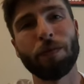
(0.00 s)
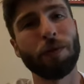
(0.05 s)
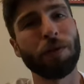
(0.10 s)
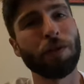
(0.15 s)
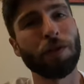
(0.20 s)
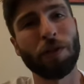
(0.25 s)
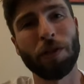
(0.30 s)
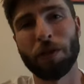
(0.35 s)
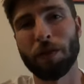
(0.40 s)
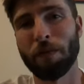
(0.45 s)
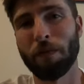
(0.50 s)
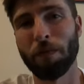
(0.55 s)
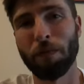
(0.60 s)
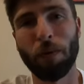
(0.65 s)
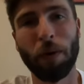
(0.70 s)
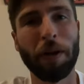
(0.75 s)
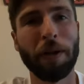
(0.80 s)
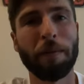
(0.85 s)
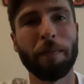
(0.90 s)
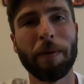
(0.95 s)
just
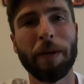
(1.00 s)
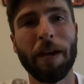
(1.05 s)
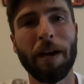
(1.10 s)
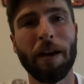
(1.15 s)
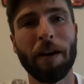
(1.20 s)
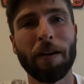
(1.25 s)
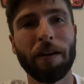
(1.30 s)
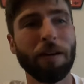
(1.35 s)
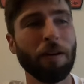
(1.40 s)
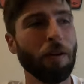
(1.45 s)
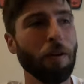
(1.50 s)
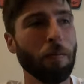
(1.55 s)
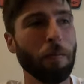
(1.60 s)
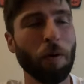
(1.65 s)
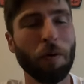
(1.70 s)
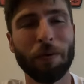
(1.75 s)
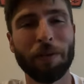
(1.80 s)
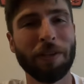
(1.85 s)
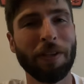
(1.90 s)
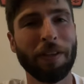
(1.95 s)
freak me out. You know, I'm
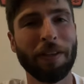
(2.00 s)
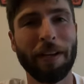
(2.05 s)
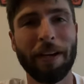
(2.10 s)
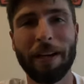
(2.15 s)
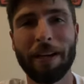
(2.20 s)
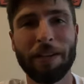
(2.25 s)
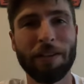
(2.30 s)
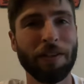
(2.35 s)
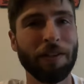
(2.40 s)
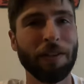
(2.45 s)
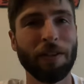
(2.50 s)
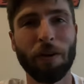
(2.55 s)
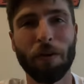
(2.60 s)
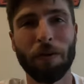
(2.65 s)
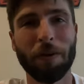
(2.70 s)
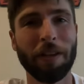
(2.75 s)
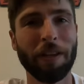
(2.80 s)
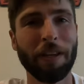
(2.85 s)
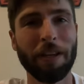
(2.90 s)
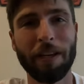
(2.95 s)
always on the edge of
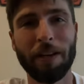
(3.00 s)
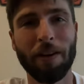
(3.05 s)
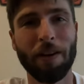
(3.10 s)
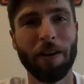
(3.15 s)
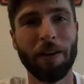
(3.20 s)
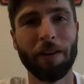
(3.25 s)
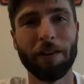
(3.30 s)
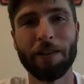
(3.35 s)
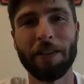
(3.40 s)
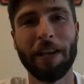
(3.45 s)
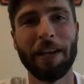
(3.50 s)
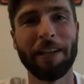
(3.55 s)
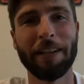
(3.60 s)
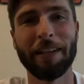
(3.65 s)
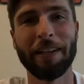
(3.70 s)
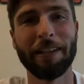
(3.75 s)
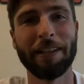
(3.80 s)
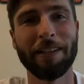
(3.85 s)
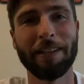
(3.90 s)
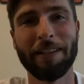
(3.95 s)
going to the ER, taking
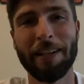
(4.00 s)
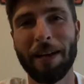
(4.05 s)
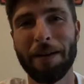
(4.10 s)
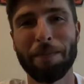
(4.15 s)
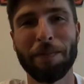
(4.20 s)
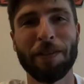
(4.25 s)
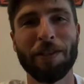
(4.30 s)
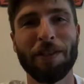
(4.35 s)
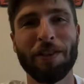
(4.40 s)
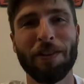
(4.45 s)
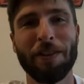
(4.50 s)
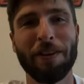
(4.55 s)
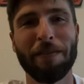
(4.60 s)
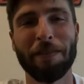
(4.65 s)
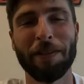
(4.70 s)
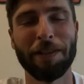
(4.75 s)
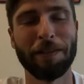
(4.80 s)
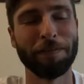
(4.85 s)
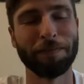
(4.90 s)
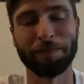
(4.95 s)
a temperature
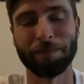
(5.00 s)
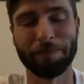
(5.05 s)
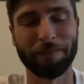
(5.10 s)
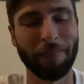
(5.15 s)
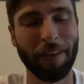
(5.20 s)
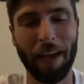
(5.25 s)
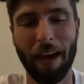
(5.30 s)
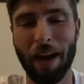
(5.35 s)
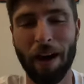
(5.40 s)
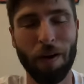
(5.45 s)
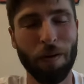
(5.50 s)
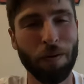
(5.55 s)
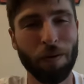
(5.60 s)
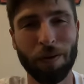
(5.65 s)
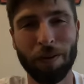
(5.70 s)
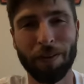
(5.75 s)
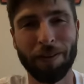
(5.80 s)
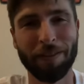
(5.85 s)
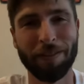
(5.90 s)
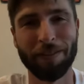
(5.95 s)
every
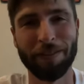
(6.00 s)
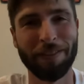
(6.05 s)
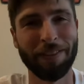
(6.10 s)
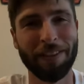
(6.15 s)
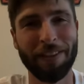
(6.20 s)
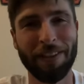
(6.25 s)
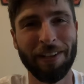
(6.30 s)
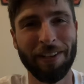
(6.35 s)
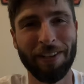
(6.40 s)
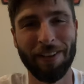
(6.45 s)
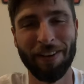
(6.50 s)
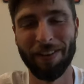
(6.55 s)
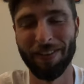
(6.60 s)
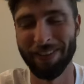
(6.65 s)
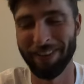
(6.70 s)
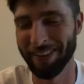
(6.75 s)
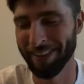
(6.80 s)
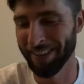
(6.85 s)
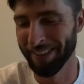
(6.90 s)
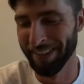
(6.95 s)
hour, you
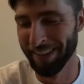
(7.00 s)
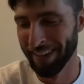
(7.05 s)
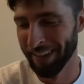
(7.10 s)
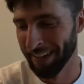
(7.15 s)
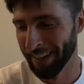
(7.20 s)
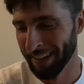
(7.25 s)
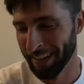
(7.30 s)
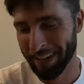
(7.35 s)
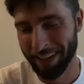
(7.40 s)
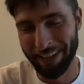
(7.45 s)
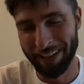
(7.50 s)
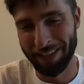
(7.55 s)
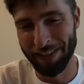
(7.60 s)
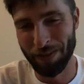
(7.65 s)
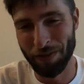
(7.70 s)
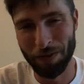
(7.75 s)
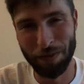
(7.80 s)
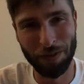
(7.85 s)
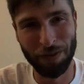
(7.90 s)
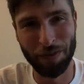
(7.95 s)
know.
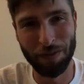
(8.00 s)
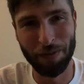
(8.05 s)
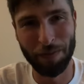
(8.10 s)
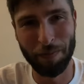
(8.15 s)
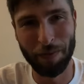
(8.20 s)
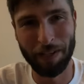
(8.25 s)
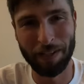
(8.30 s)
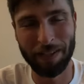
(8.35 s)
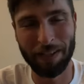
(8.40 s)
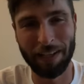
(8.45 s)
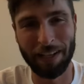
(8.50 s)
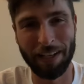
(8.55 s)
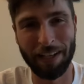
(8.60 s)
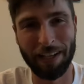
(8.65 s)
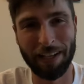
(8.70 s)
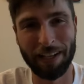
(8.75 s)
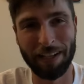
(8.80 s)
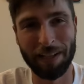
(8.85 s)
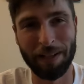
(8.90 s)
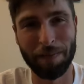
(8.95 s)
doing the best I
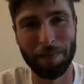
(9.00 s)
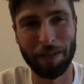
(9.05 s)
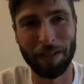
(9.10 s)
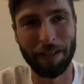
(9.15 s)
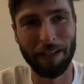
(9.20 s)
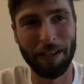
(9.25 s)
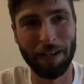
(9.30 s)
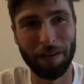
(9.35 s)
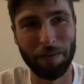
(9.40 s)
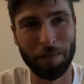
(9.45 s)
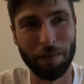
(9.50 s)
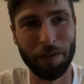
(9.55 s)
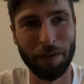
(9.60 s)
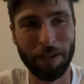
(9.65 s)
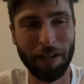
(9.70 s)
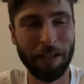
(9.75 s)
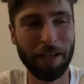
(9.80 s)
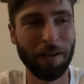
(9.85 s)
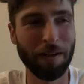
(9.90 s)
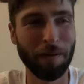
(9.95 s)
can to keep it down, but
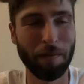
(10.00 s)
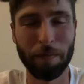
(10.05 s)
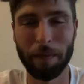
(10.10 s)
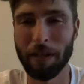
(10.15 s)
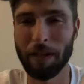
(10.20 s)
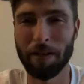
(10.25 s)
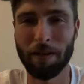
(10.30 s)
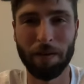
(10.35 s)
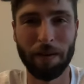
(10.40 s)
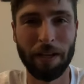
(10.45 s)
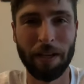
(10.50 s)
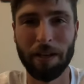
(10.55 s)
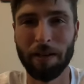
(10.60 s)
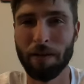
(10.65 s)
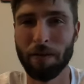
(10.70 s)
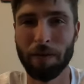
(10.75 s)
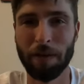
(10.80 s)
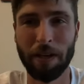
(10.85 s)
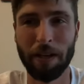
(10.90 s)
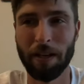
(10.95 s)
ended up being
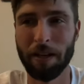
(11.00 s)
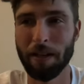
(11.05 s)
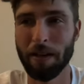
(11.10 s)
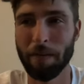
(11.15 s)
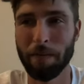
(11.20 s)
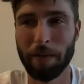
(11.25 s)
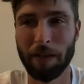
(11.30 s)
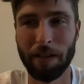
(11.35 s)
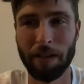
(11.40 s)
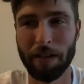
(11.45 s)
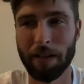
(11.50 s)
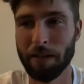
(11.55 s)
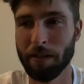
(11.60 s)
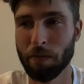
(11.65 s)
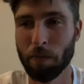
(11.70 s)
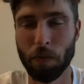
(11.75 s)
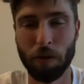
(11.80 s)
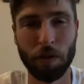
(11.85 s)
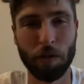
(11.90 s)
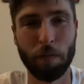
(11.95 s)
a-okay. I mean, he's
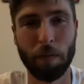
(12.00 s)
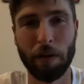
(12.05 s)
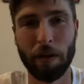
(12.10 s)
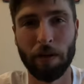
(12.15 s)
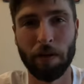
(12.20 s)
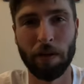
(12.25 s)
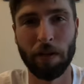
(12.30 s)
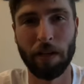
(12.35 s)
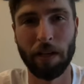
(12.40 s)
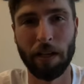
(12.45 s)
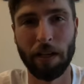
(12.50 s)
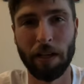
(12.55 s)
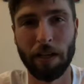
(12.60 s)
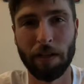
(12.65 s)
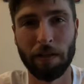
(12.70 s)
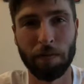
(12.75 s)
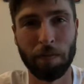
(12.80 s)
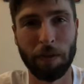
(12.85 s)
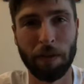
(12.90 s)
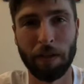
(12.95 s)
much better today.
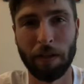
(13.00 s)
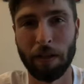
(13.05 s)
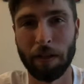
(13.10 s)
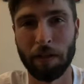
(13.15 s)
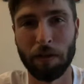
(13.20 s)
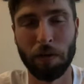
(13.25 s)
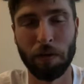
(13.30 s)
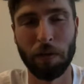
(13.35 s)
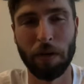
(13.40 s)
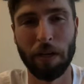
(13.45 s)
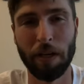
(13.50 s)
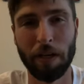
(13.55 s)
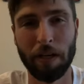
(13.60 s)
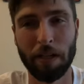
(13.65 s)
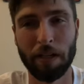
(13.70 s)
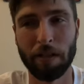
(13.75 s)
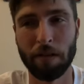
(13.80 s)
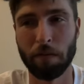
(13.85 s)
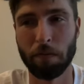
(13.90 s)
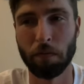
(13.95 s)
It's been like 2
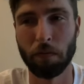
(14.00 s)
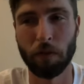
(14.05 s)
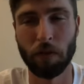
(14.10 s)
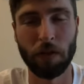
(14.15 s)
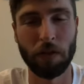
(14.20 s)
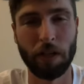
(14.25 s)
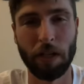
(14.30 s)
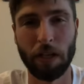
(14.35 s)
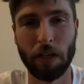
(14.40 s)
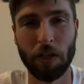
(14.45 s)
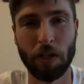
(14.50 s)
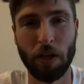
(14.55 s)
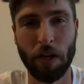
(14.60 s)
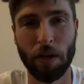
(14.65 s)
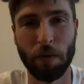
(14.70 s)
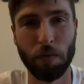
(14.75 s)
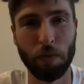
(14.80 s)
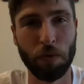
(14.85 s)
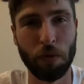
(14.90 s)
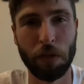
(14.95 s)
days and just ate a
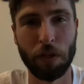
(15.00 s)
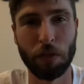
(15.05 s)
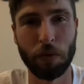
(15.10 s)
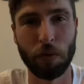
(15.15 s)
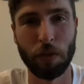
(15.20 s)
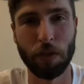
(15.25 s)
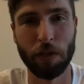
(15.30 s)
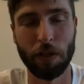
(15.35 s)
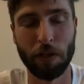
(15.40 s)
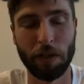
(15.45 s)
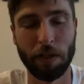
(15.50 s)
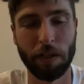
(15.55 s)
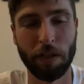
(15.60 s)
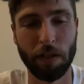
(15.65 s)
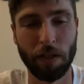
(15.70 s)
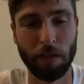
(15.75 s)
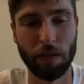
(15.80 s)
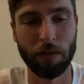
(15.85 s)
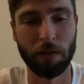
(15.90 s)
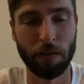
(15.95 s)
giant rotisserie chicken
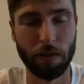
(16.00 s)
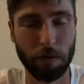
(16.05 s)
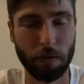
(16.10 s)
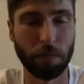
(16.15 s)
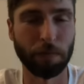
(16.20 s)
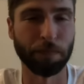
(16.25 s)
together, so